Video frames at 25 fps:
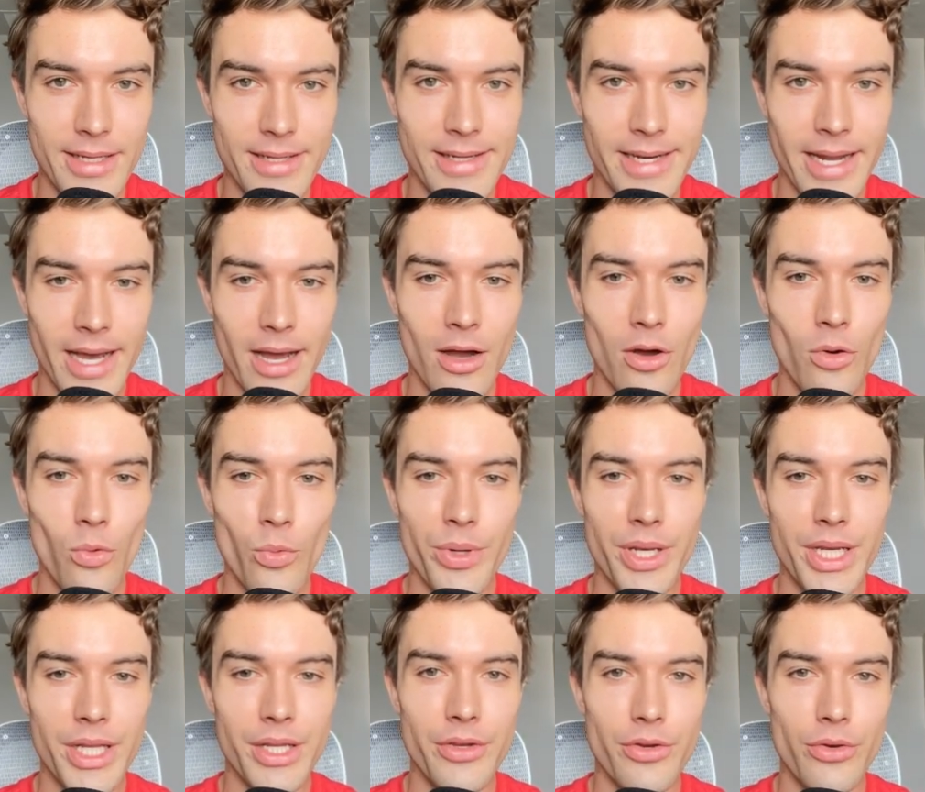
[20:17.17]
Now
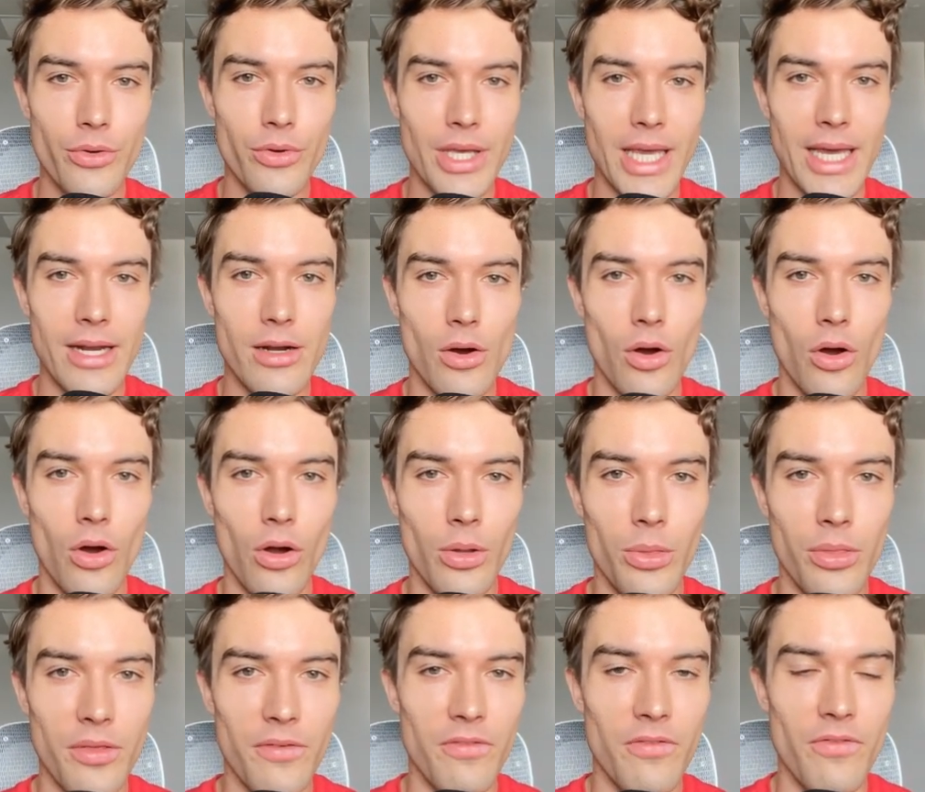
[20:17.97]
we need to get
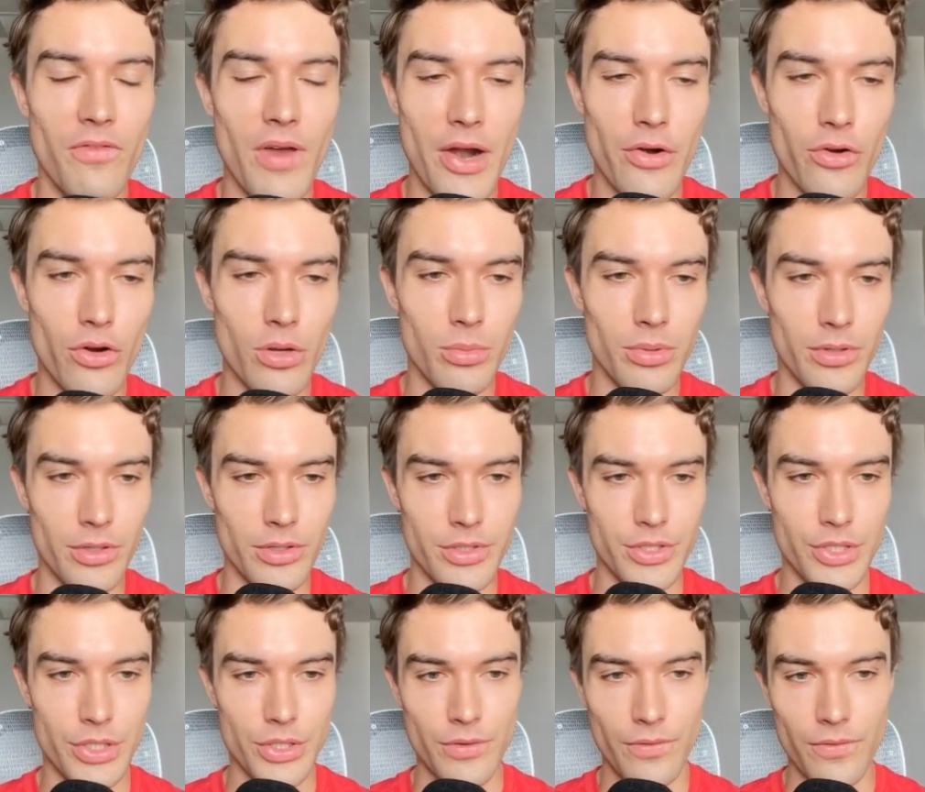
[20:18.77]
all the
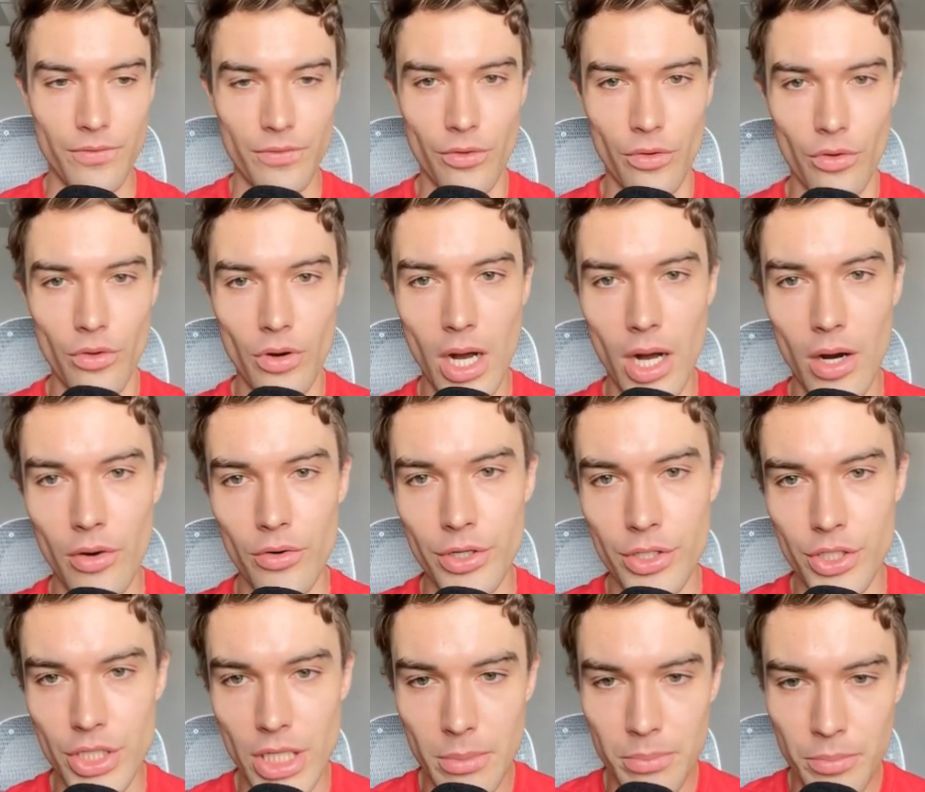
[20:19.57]
variables for
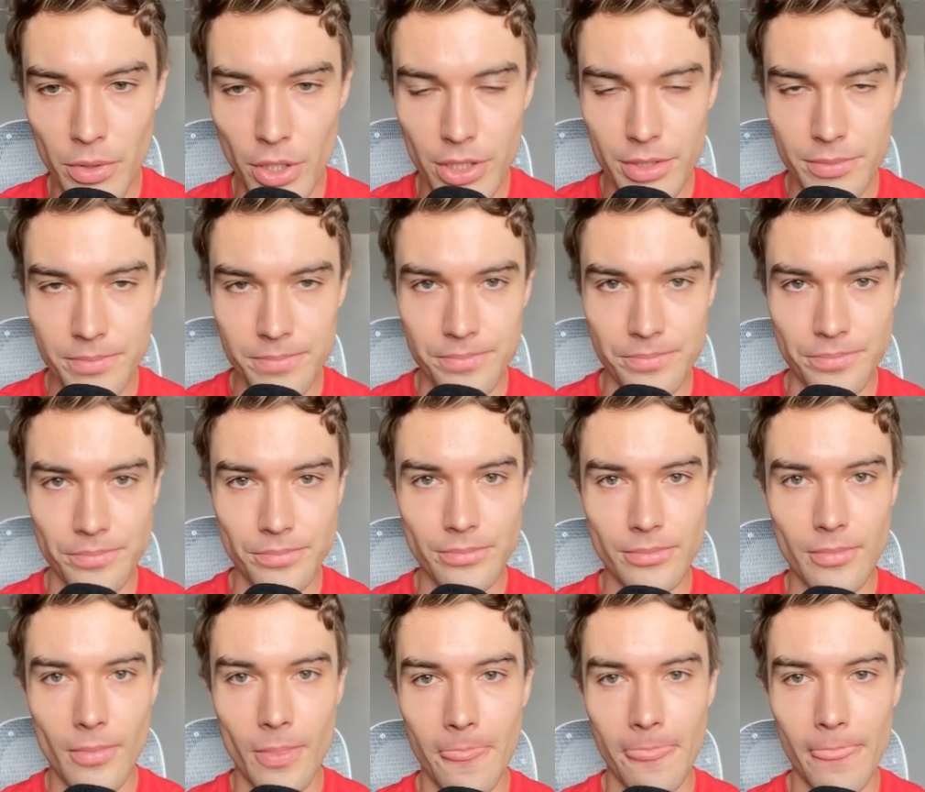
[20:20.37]
our chatbot,
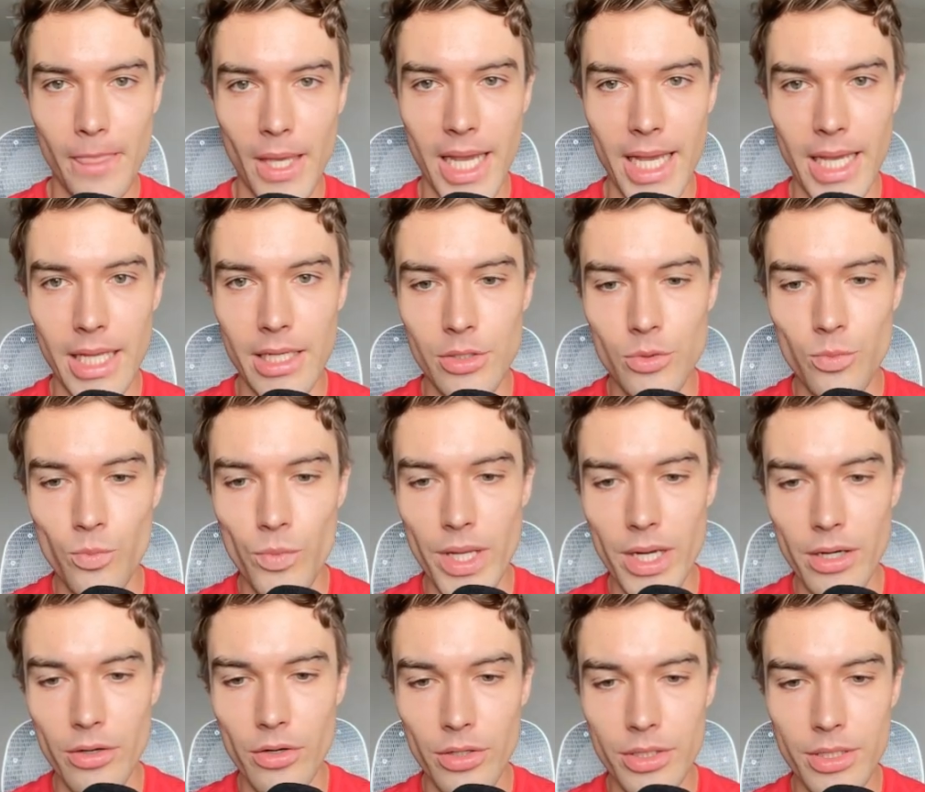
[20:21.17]
and
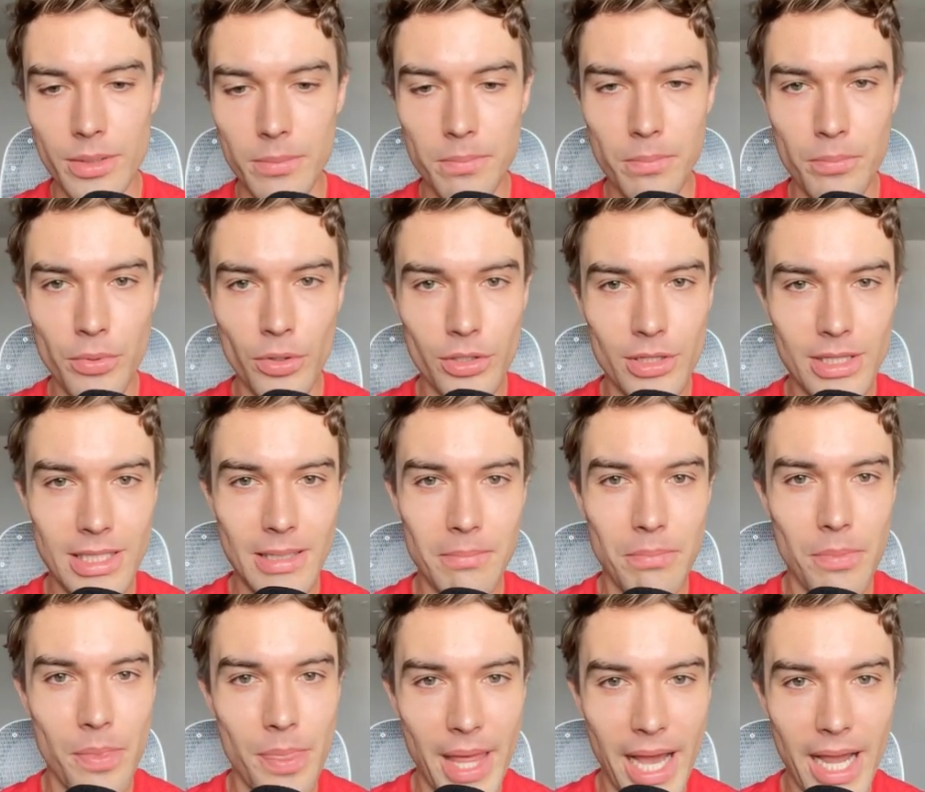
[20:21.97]
we are going to put
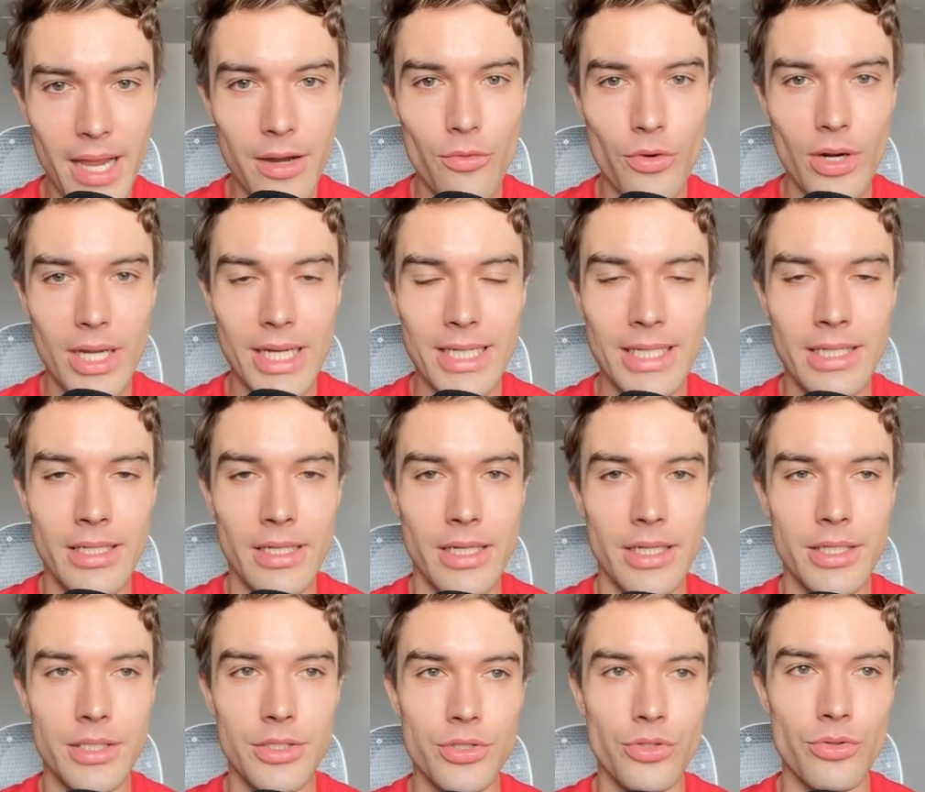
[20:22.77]
them directly
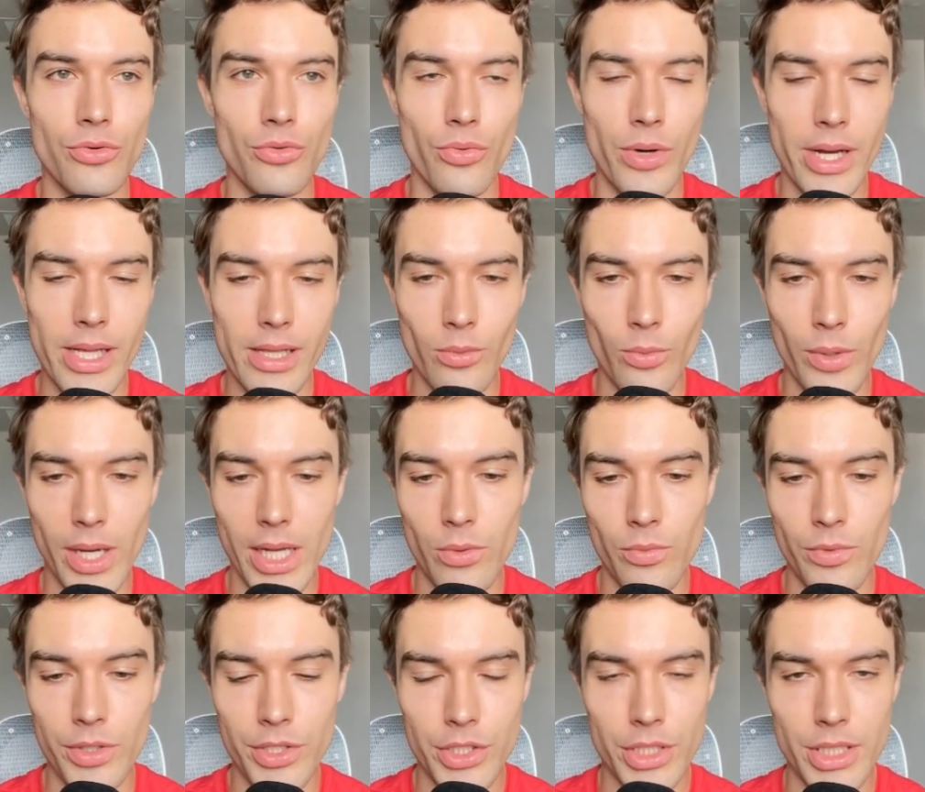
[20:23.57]
into
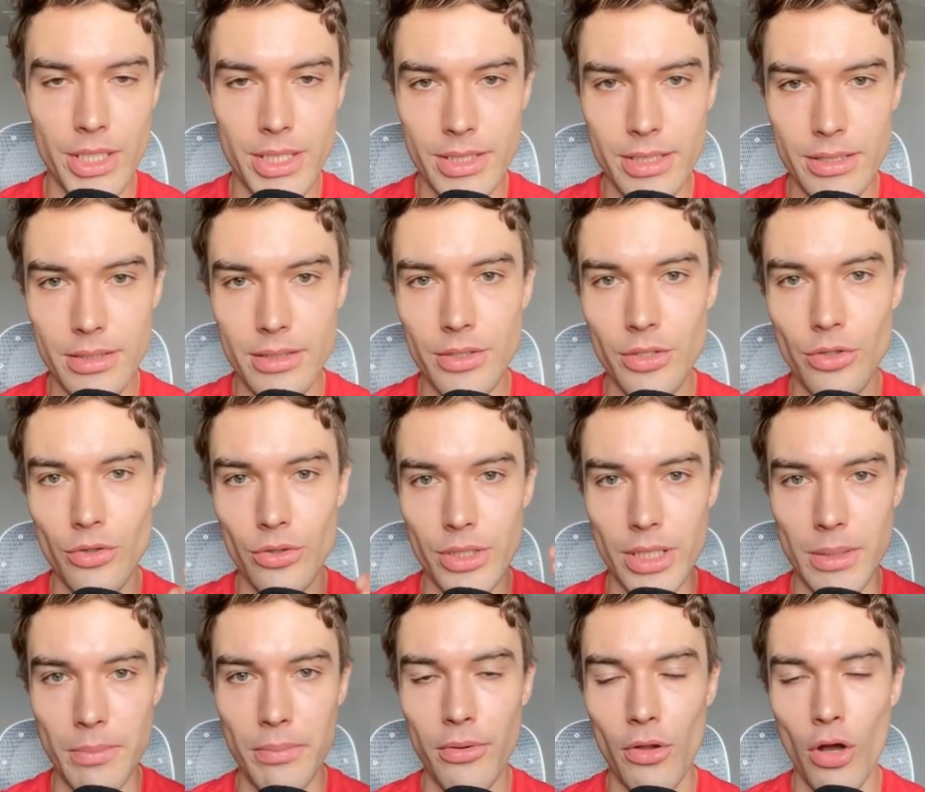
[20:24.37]
Railway, which is your
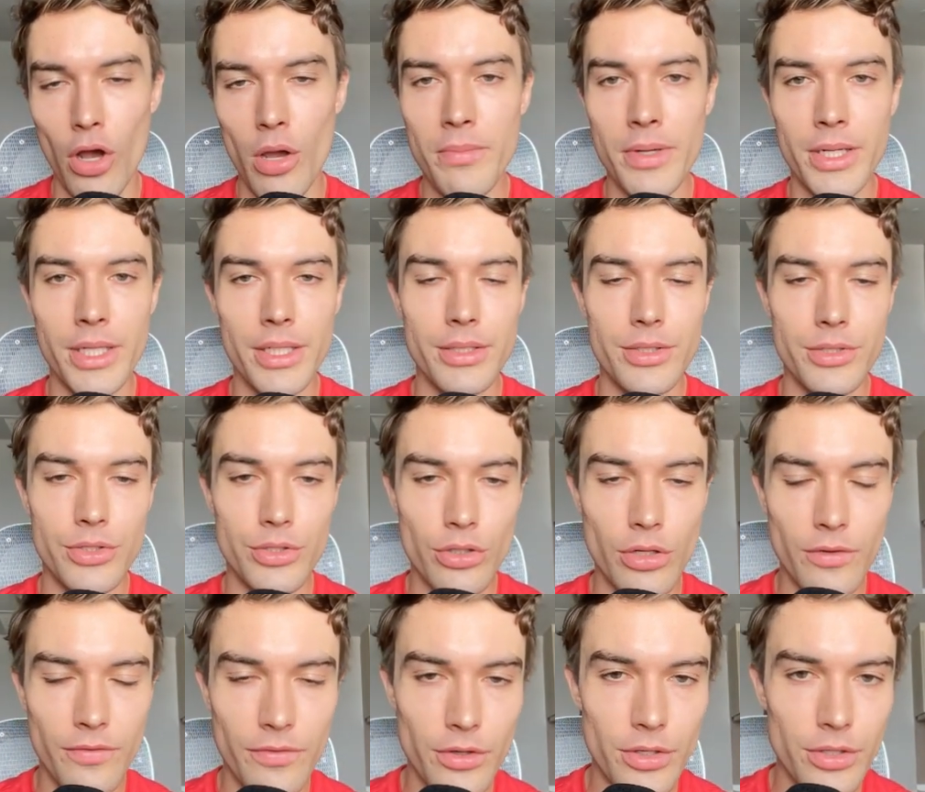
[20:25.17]
deployment
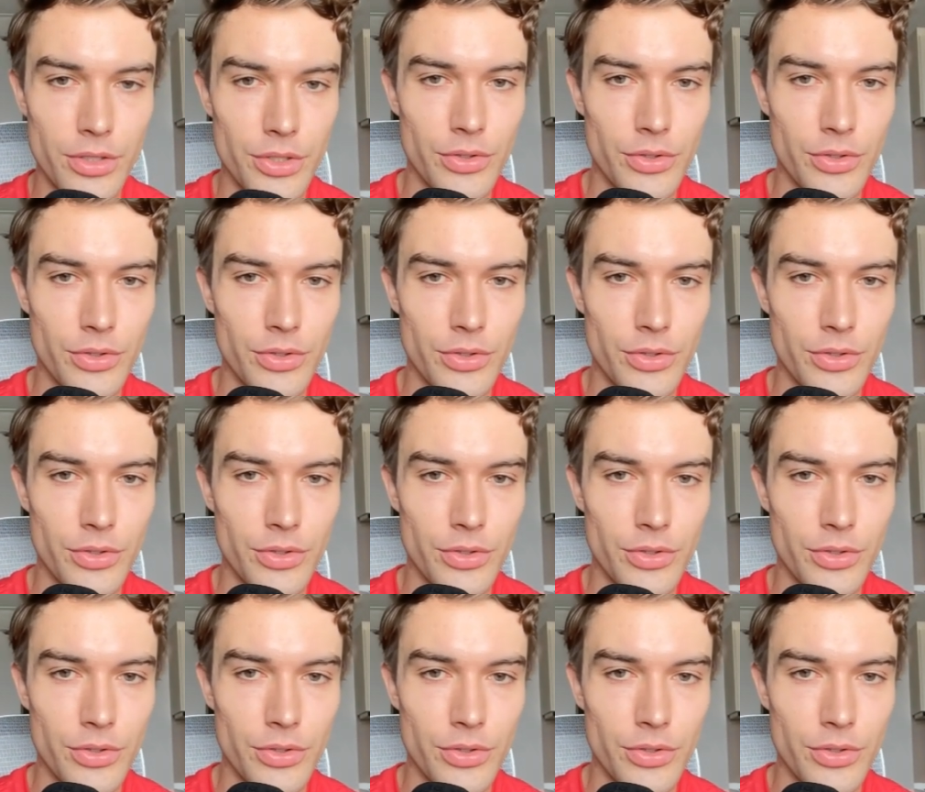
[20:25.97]
server.